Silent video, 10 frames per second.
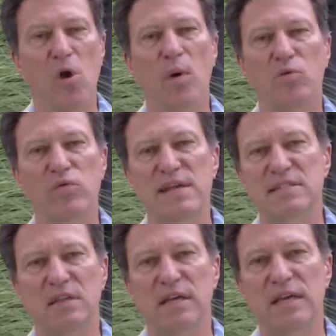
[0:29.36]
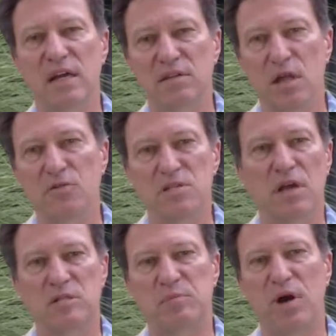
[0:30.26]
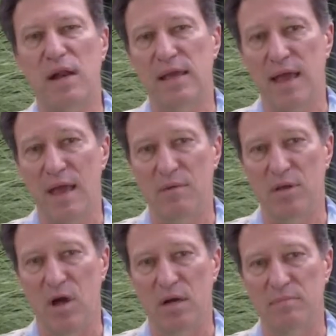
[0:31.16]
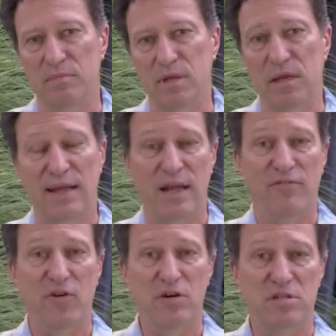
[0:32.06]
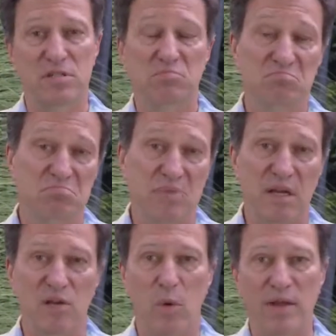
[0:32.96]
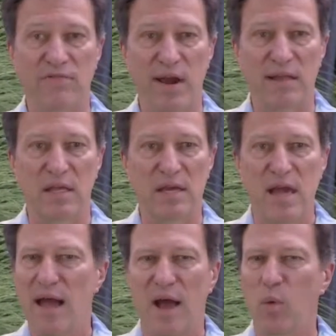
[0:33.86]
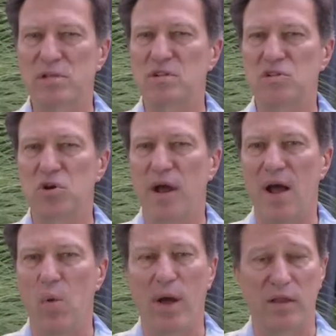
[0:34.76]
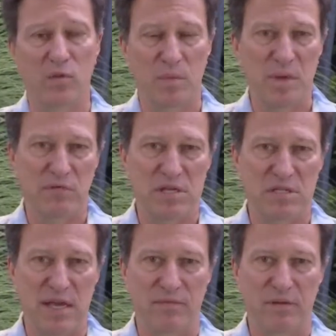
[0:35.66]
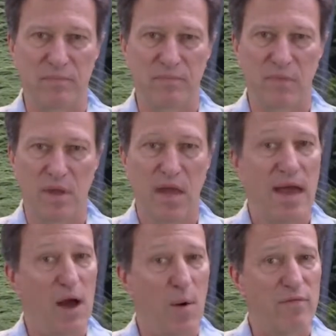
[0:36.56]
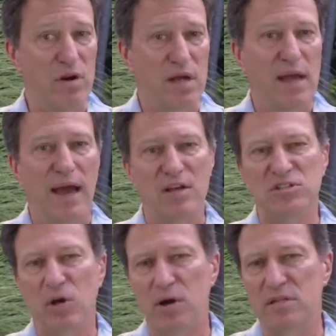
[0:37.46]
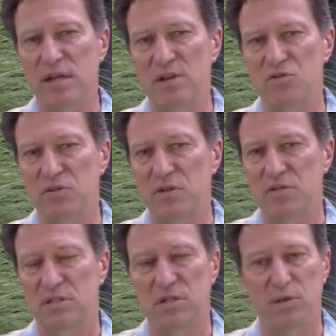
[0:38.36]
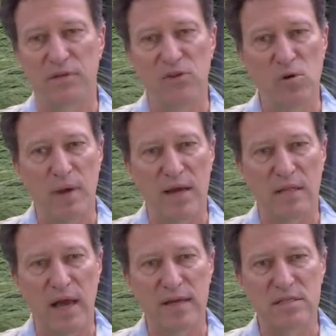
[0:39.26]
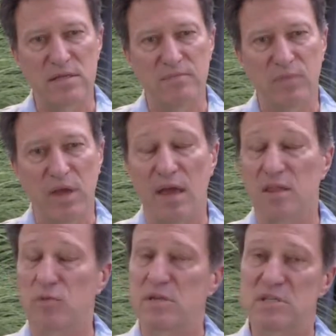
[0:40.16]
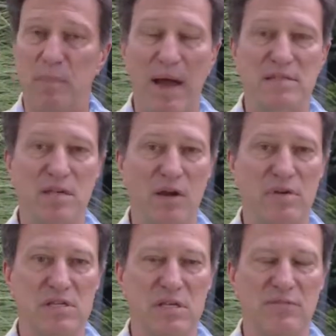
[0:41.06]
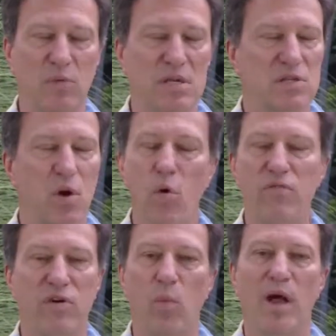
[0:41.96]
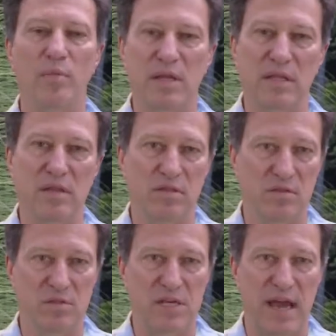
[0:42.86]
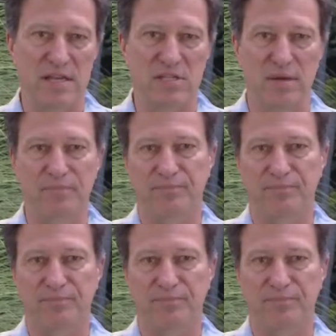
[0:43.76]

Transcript: Well, recently another such product came along, and at first, quite frankly, I wasn't sure how well it would be received. However, I started to introduce it to a few of my clients, and the response I received was overwhelmingly enthusiastic.